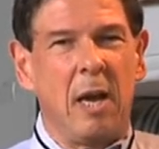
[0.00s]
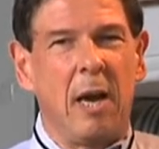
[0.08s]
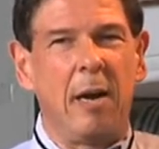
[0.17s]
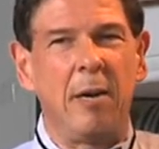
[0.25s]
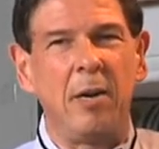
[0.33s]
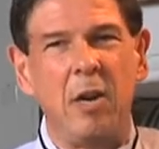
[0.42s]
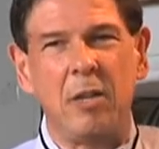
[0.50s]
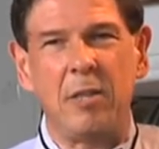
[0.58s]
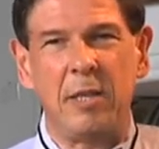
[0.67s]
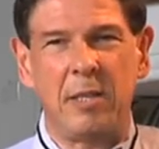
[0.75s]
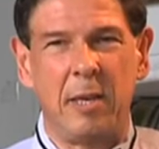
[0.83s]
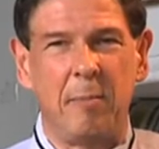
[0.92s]
are
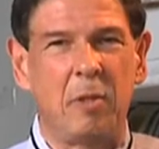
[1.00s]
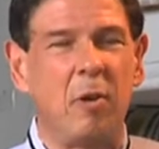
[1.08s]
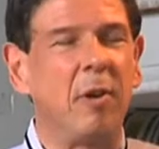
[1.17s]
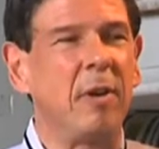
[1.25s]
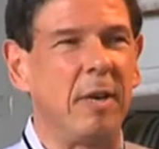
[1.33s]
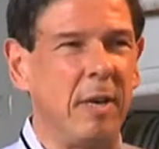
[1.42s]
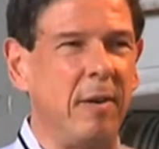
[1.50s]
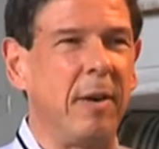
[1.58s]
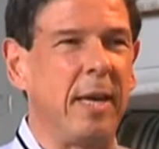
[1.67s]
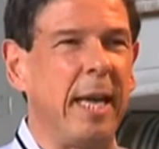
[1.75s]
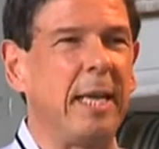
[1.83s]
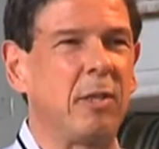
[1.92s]
not the same as
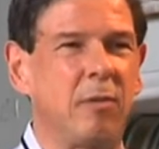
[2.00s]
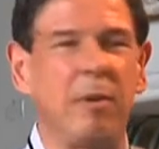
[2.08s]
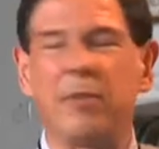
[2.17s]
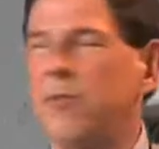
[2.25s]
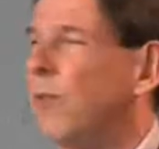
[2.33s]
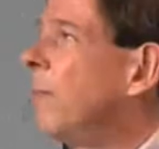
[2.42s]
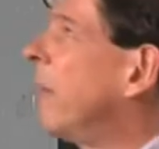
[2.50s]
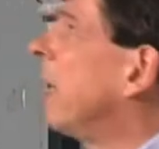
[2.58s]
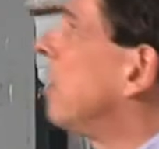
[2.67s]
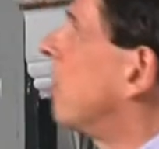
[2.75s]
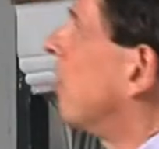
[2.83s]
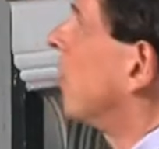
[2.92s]
ordinary gauge
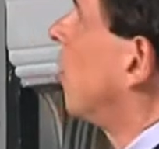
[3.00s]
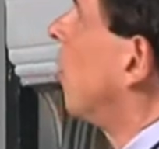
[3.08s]
transformations.